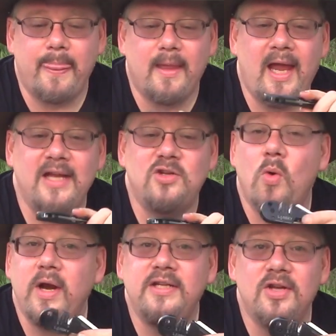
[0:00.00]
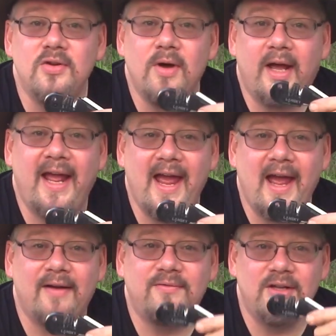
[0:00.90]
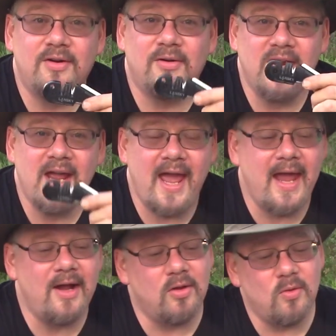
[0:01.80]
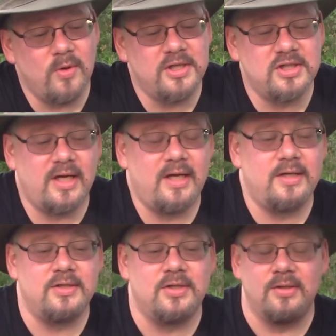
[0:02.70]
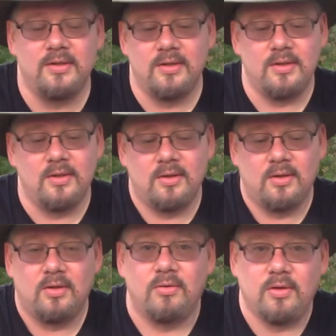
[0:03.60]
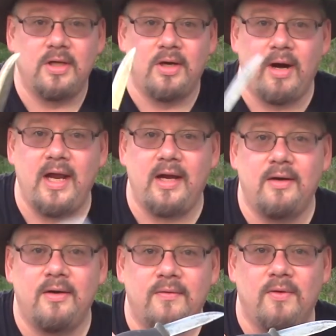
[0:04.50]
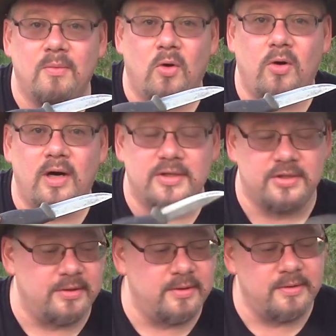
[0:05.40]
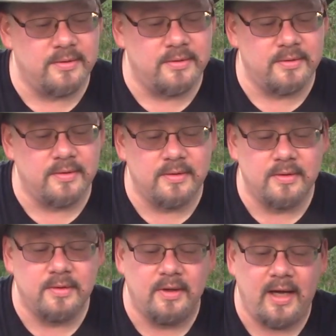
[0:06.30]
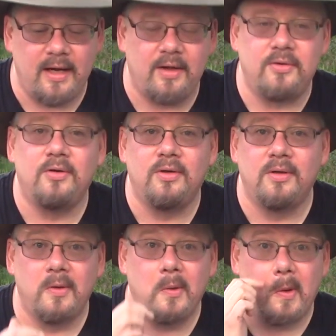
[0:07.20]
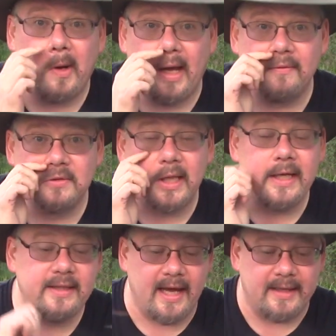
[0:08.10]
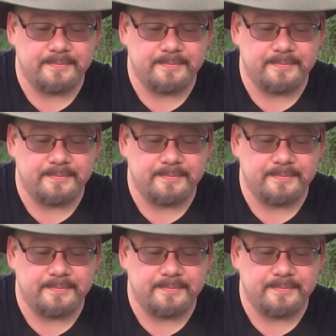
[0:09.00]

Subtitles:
a 22.5 degree angle, which is really great for Moras and other knives like that.